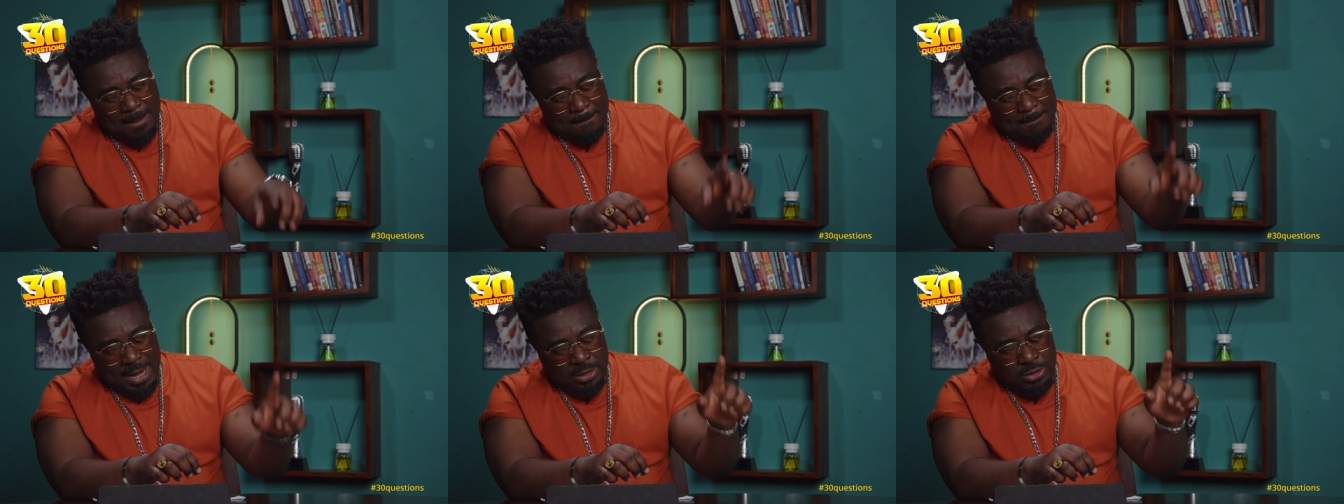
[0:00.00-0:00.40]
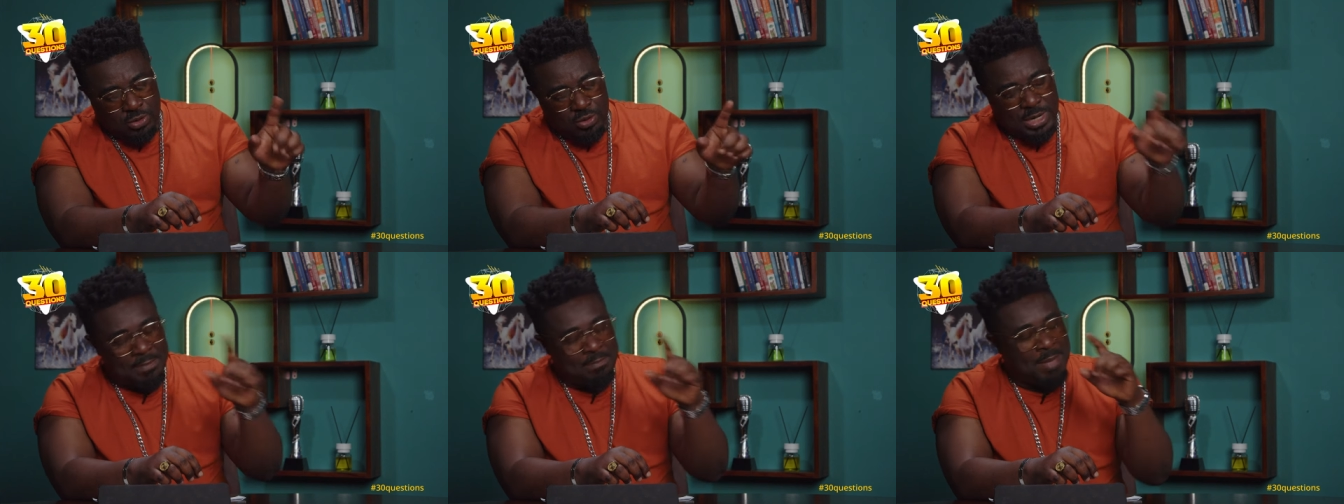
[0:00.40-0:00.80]
but
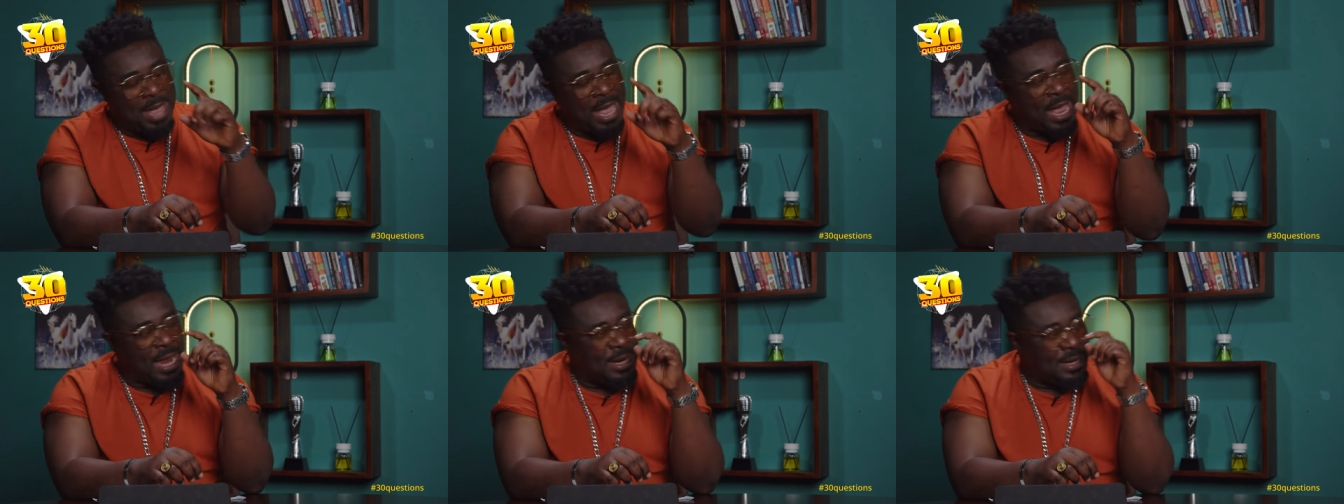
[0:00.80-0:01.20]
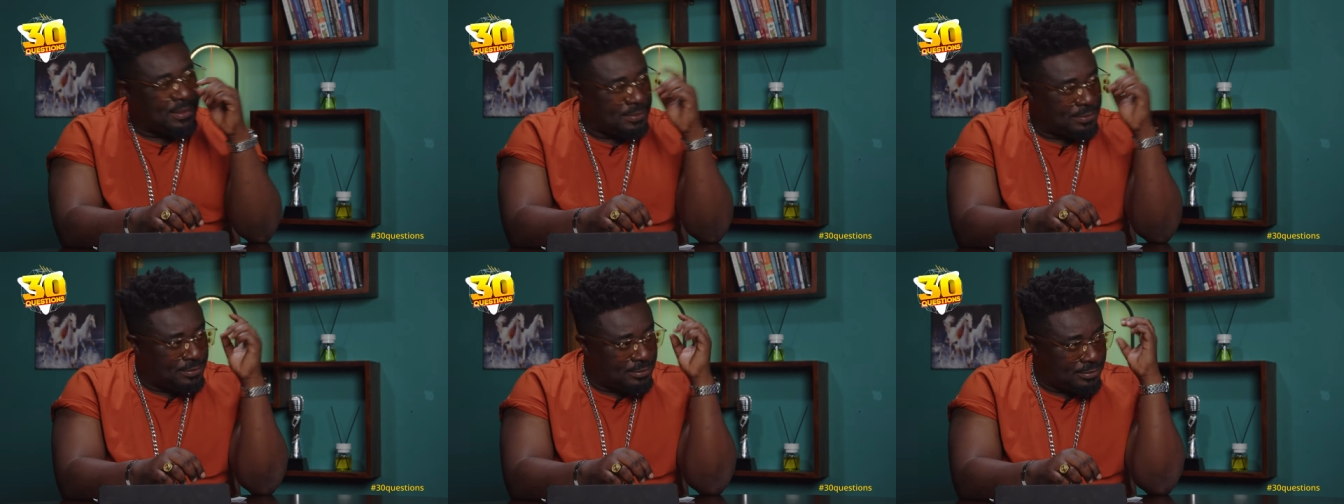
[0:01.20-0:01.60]
good in bed.
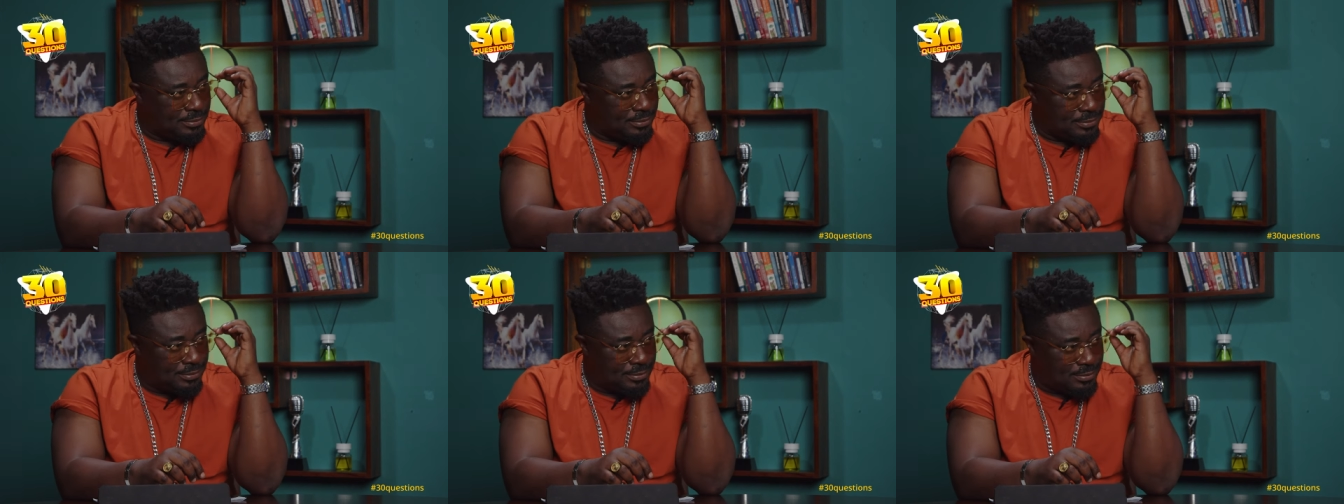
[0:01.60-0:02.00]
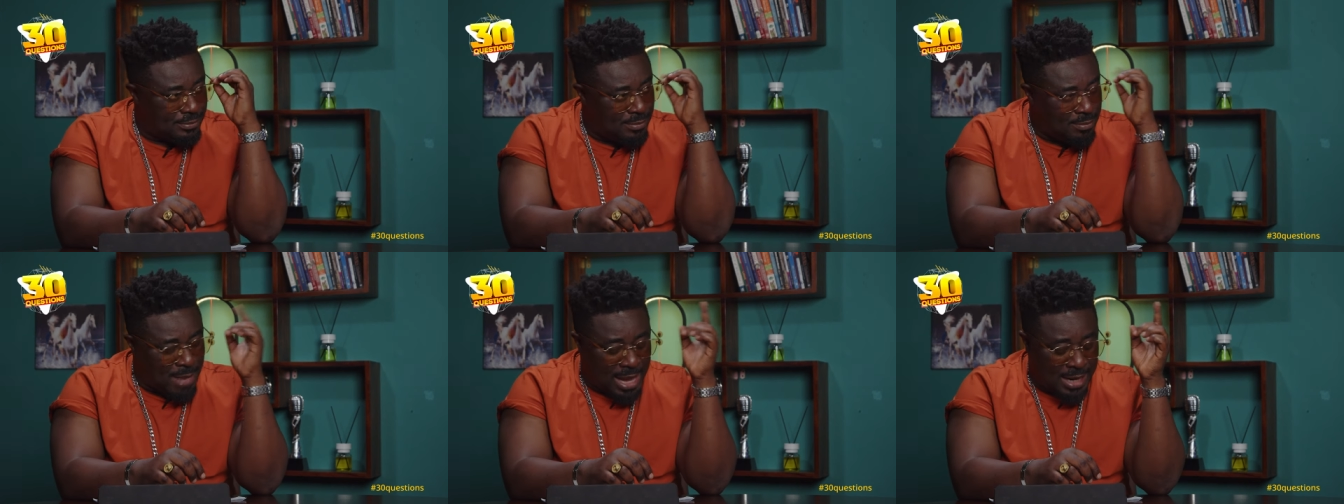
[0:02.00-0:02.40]

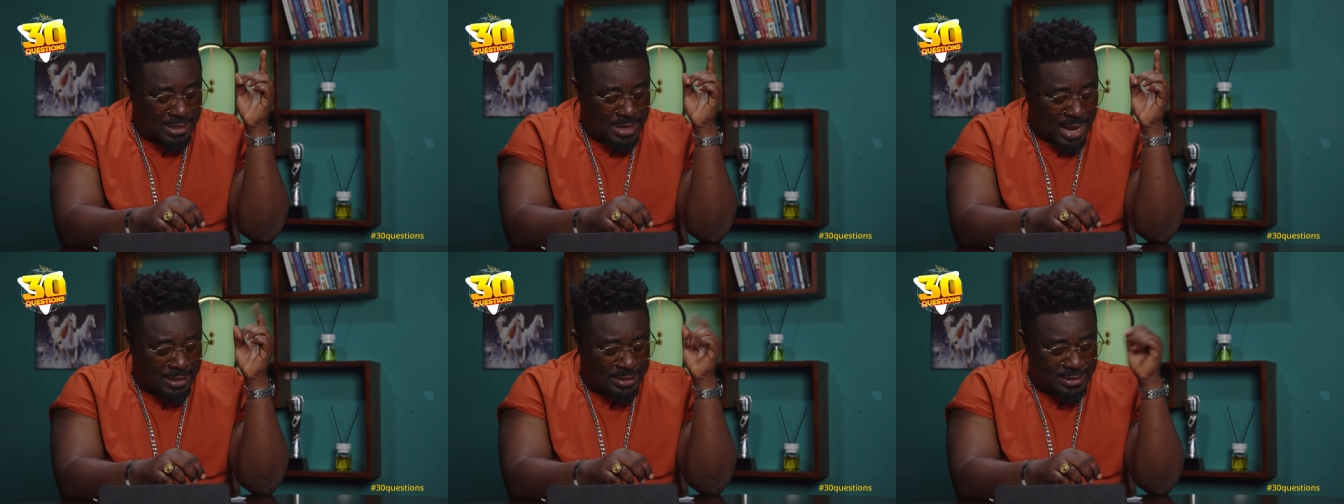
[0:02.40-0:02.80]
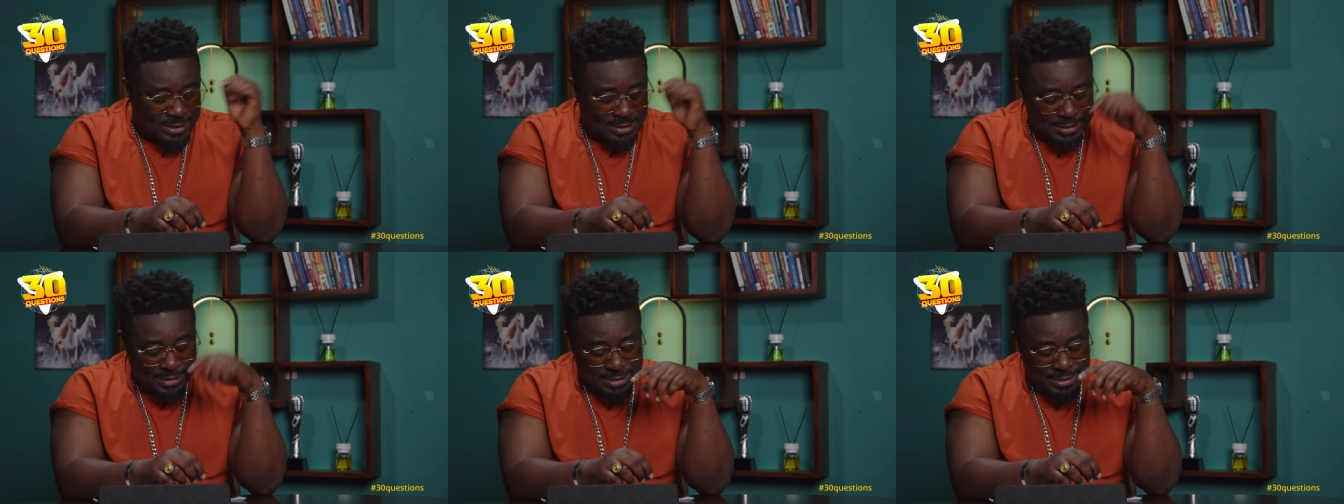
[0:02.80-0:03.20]
Mark
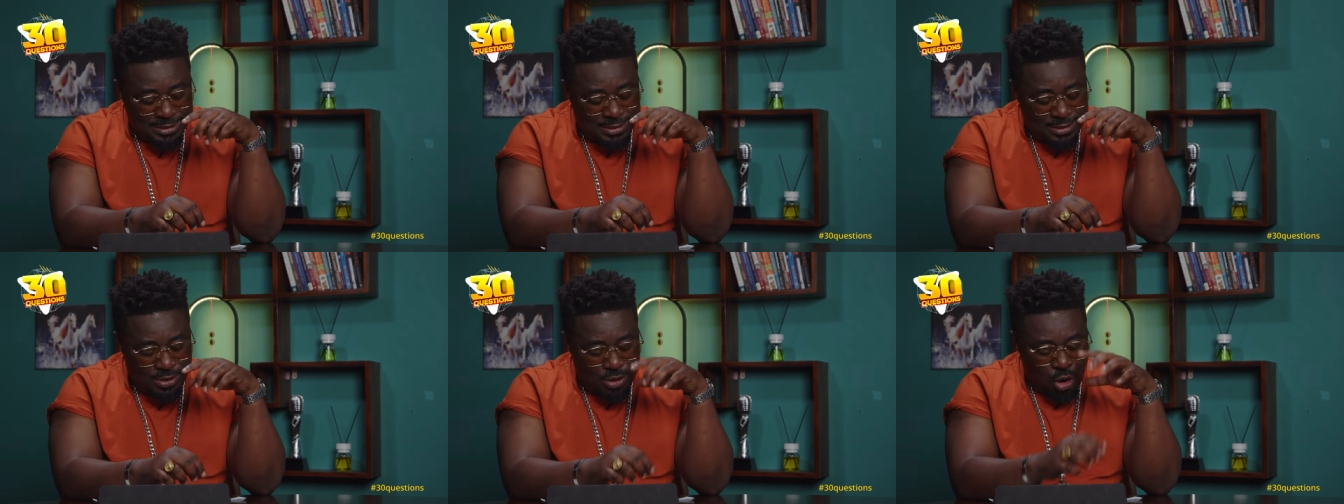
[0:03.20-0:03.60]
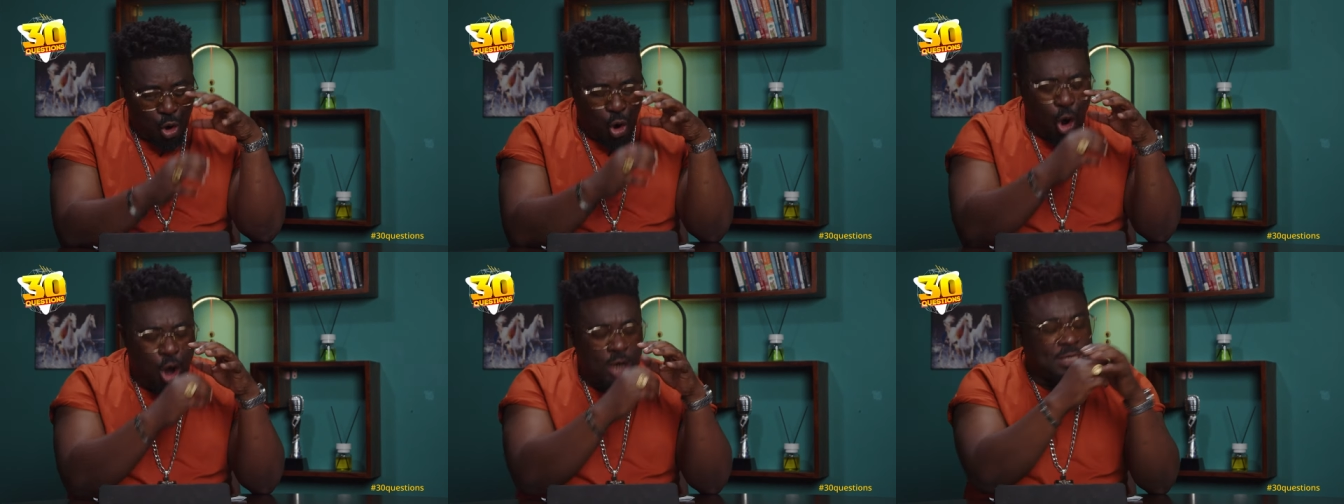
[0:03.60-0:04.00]
that.
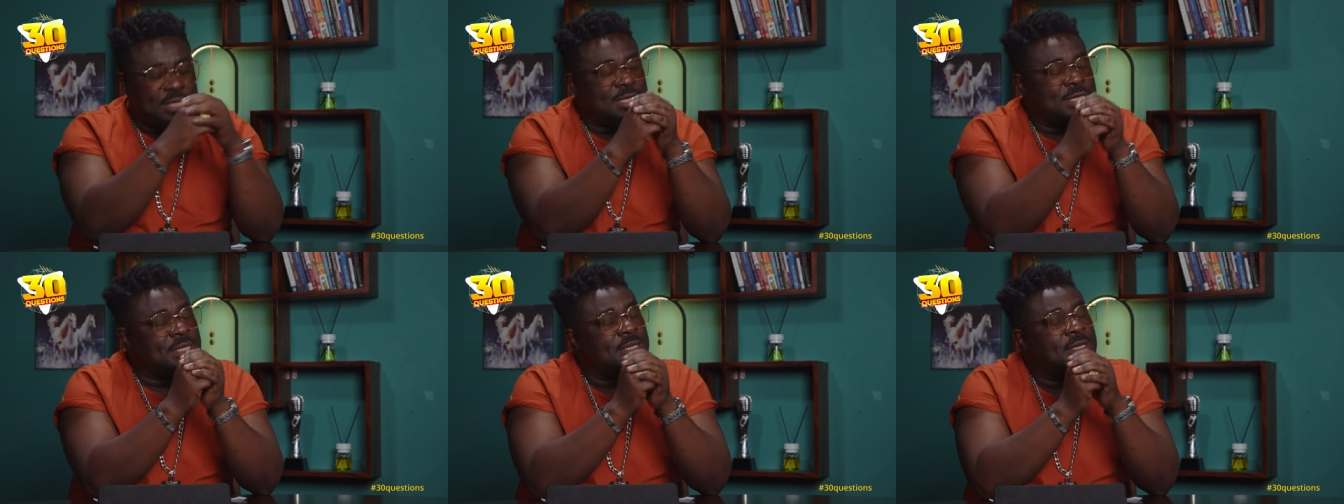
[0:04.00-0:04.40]
Hot,